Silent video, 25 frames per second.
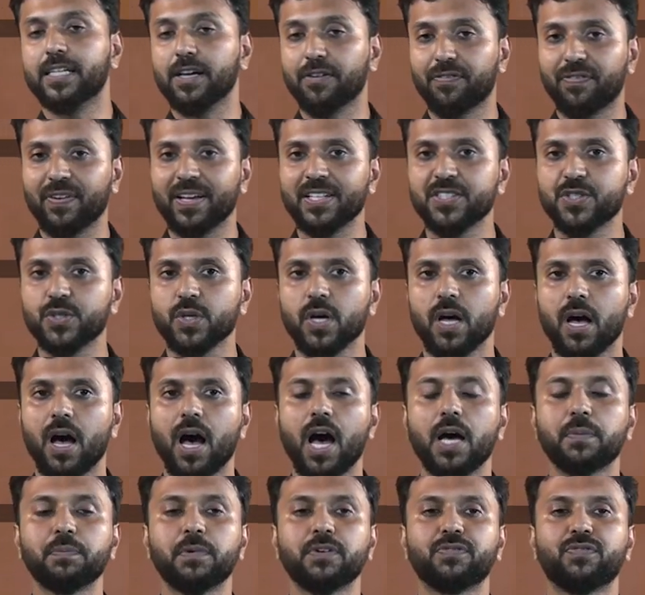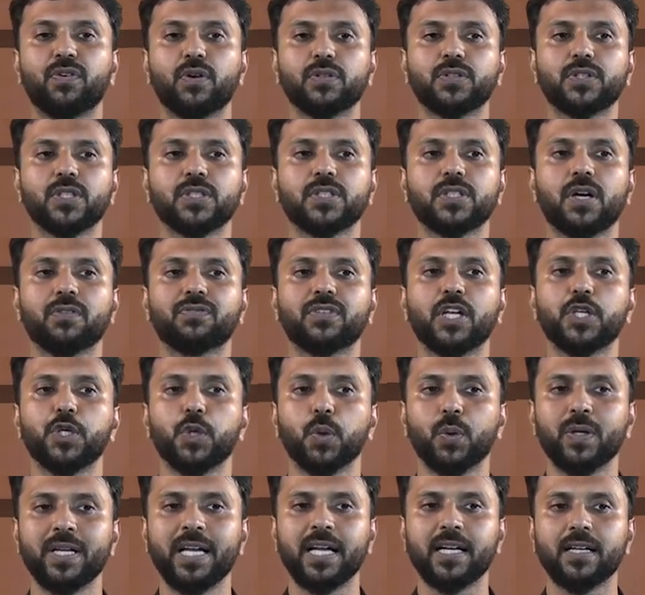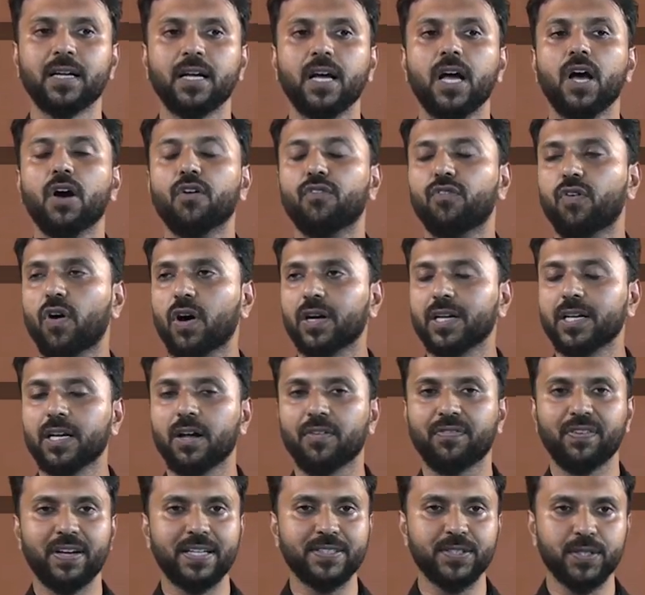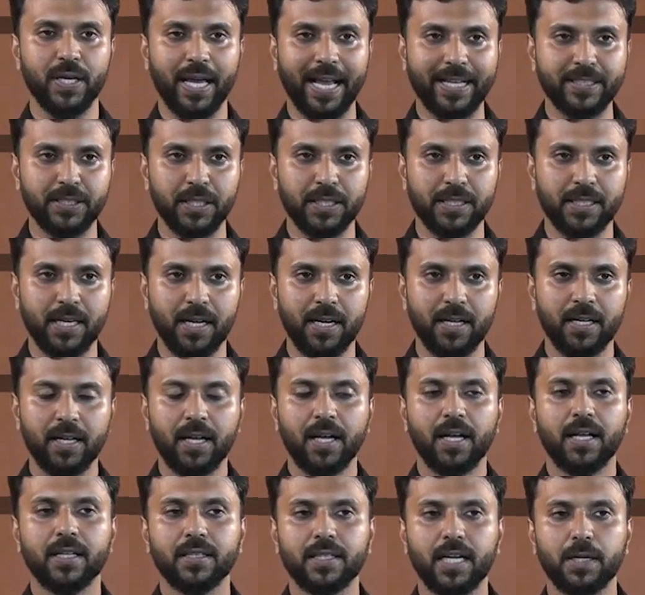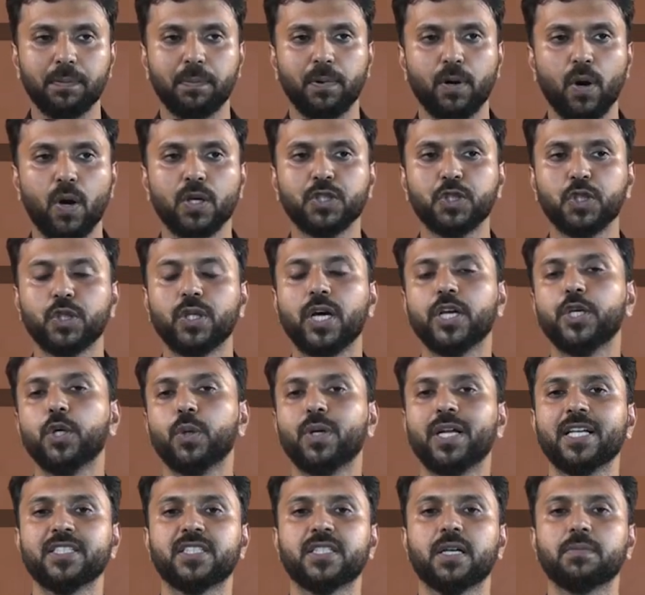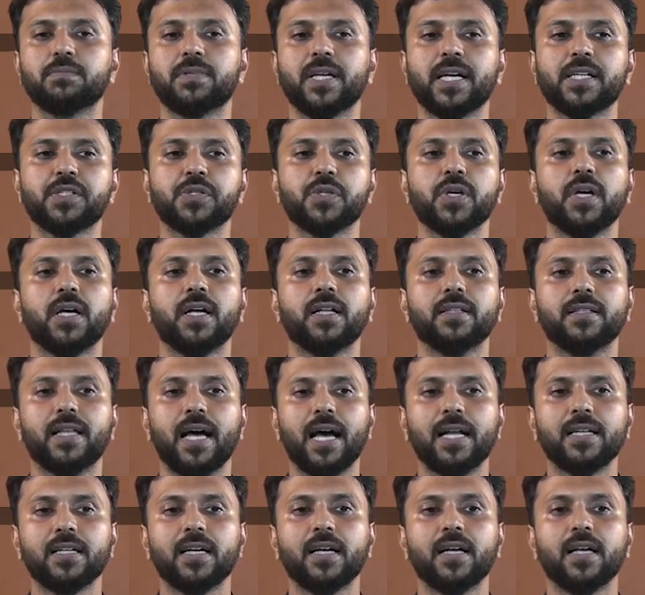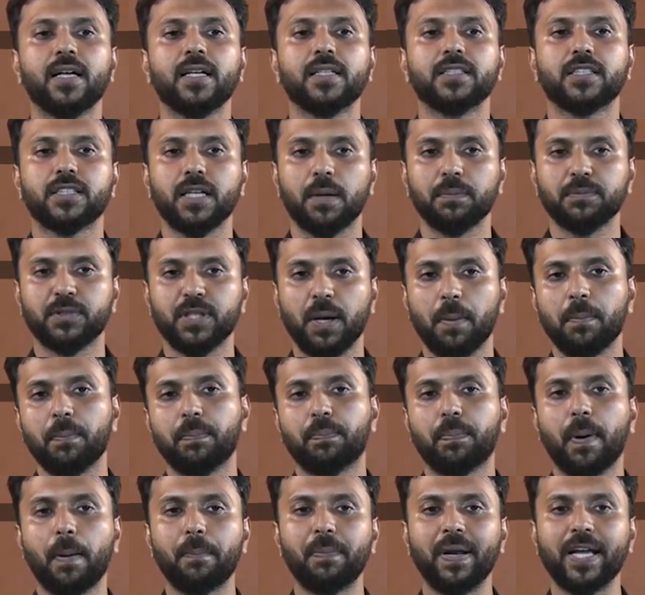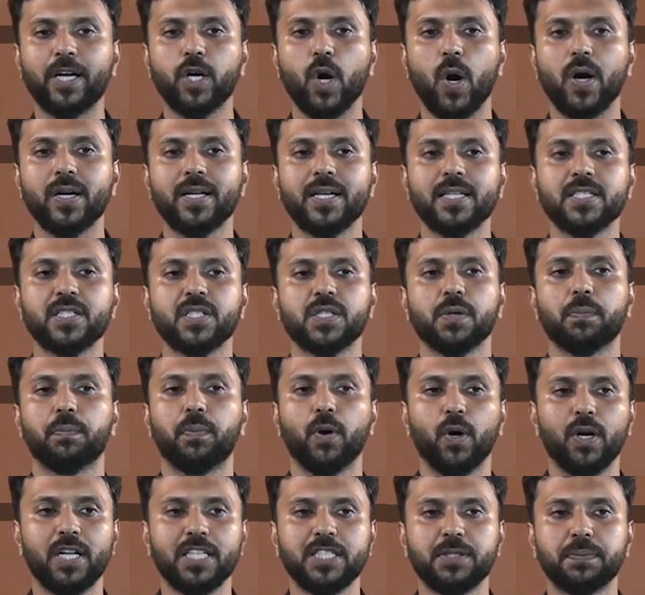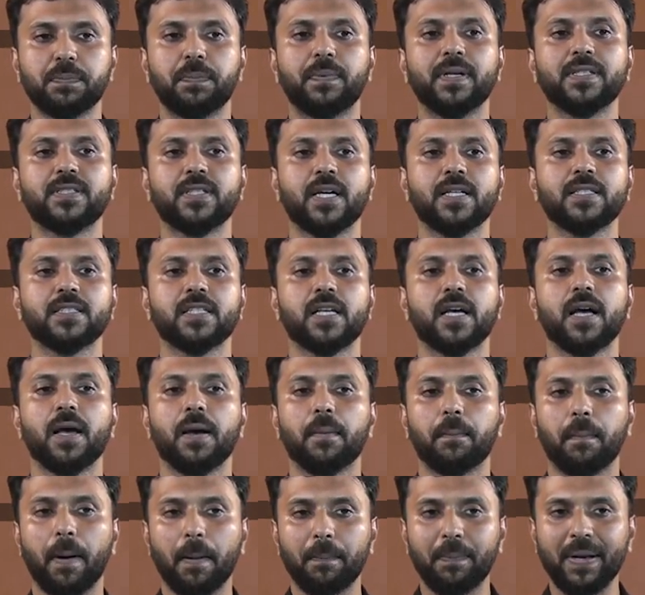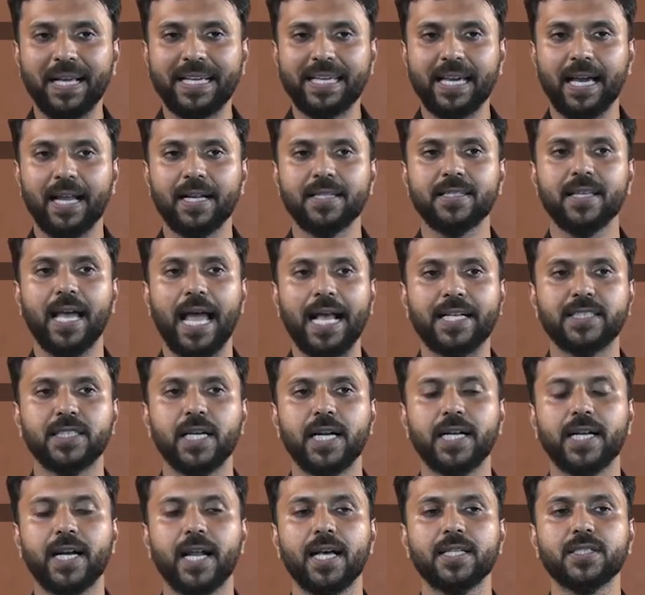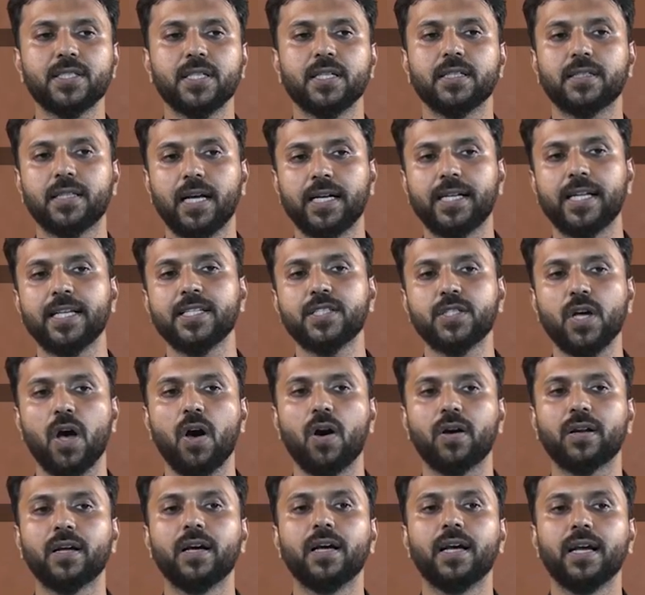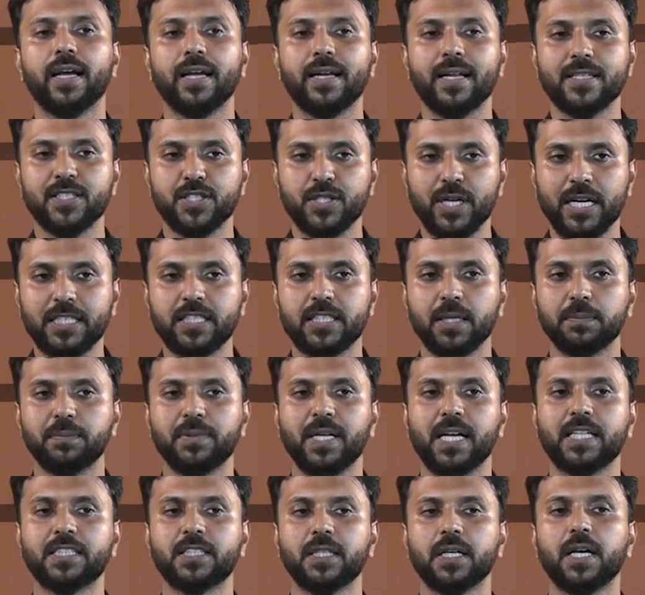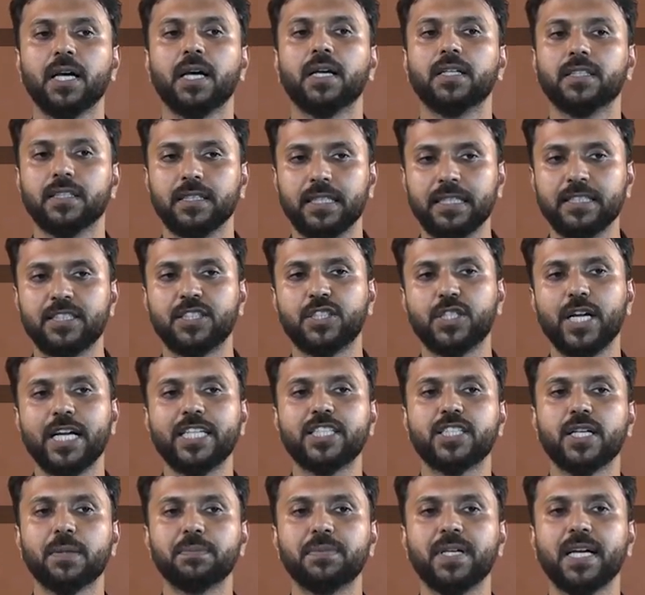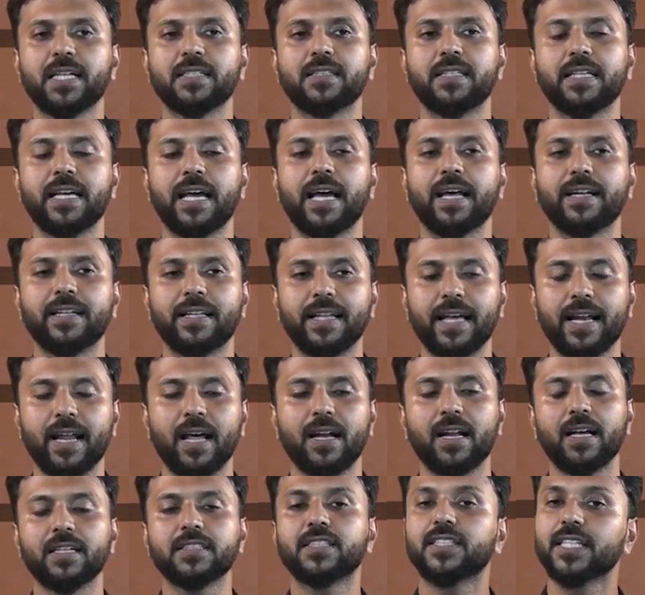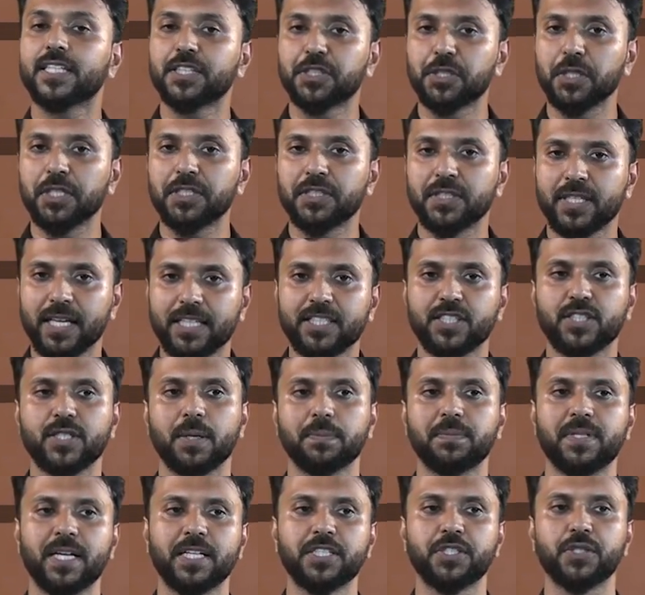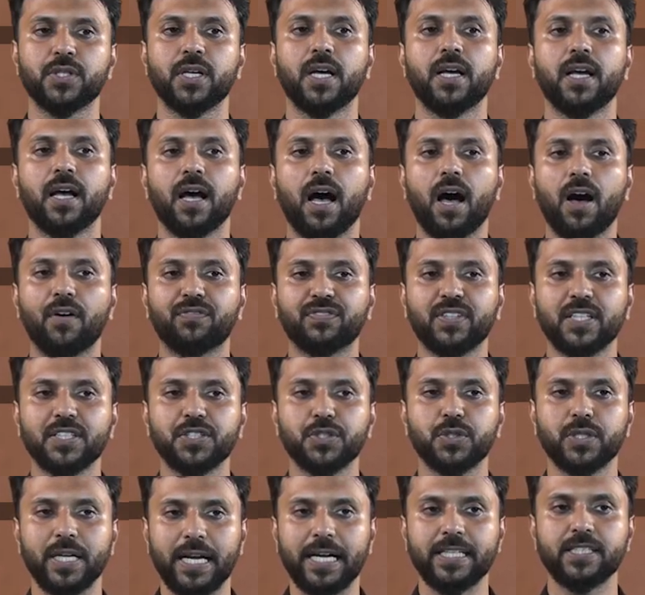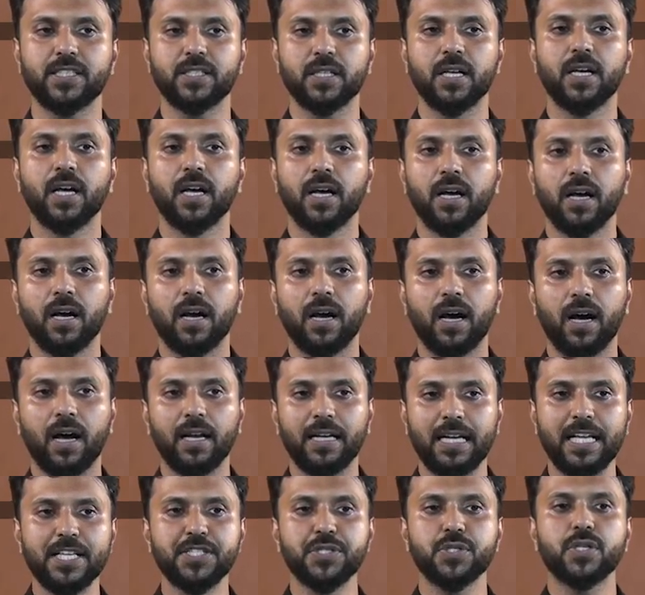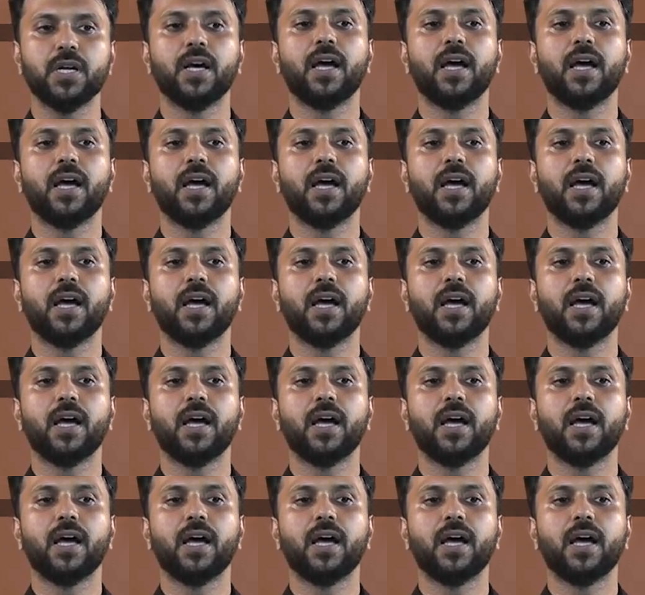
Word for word: defense, armed forces of the union, foreign affairs, etc. that belongs to the union subjects. Then some, some public orders, police, prisons, public health, etc. that is our in a state subjects. In state subject, had, there are uh, 66 subjects of the state's uh, list,